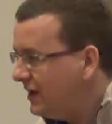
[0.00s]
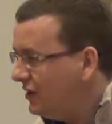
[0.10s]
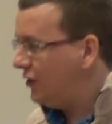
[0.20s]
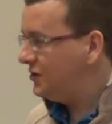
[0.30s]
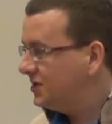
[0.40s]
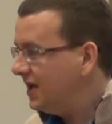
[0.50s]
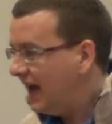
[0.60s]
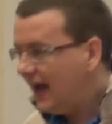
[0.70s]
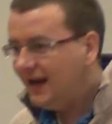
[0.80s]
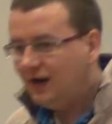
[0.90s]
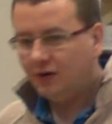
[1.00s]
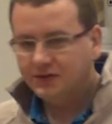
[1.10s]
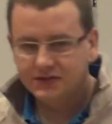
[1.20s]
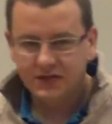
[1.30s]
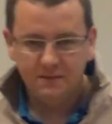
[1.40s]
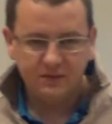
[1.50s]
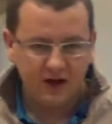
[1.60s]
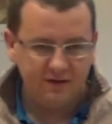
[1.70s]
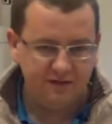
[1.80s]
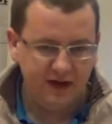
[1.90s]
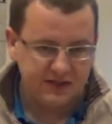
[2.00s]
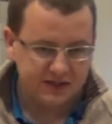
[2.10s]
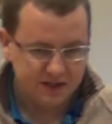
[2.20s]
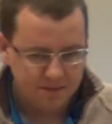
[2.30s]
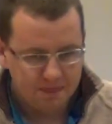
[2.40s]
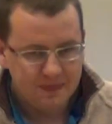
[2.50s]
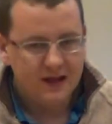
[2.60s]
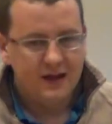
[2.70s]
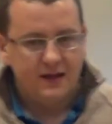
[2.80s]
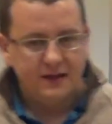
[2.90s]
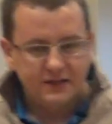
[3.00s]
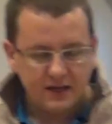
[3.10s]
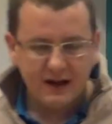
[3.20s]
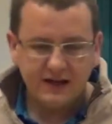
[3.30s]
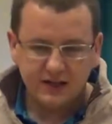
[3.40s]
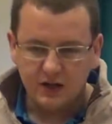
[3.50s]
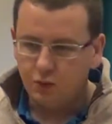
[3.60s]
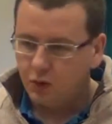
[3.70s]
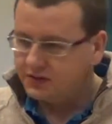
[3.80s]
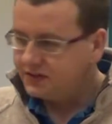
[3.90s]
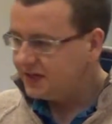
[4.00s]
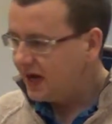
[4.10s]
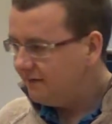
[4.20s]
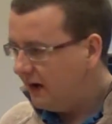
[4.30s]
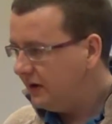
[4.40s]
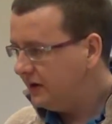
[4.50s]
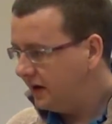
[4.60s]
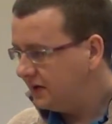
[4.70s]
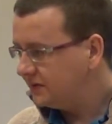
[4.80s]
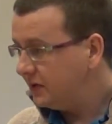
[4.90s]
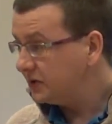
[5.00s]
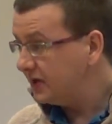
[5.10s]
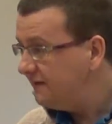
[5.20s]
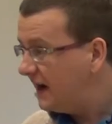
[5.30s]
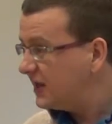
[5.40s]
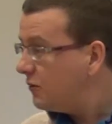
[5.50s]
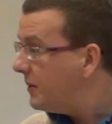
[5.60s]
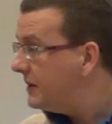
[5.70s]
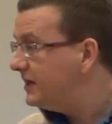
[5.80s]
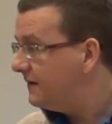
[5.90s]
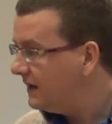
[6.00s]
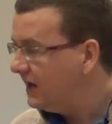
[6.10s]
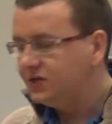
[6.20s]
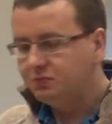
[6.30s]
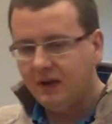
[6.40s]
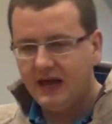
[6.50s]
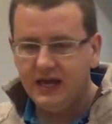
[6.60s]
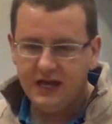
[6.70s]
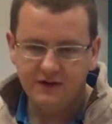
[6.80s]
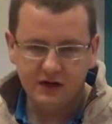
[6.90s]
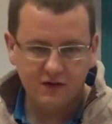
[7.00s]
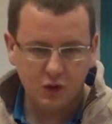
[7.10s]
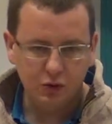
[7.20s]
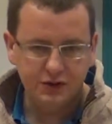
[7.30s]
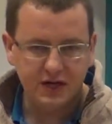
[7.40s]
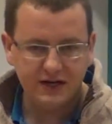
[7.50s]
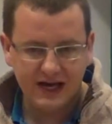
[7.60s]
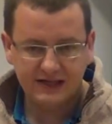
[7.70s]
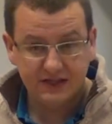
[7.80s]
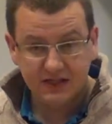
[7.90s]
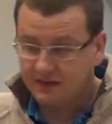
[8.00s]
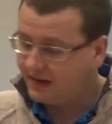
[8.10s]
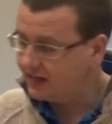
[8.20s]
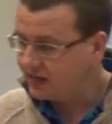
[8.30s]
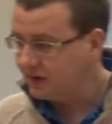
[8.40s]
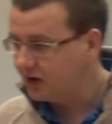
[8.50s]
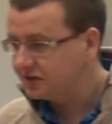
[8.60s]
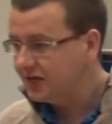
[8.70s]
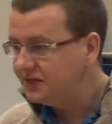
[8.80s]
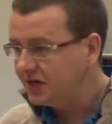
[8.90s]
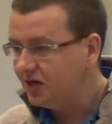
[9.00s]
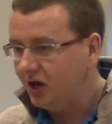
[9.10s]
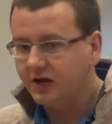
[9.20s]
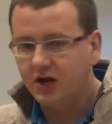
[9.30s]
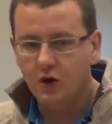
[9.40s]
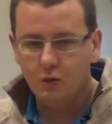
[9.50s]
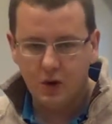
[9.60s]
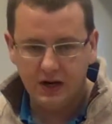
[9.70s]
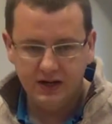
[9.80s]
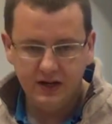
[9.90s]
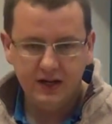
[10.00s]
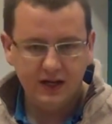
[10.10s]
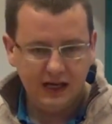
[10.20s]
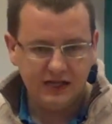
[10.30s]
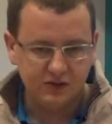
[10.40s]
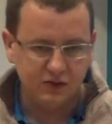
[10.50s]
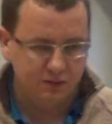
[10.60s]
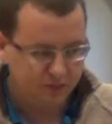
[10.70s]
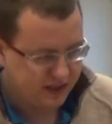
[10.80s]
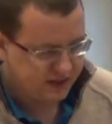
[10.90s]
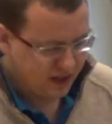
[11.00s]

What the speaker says: in lots and lots of fights. Samantha wasn't a very nice person. In fact, the women in the village may even have called her Nasty Samantha because they didn't like her one little bit.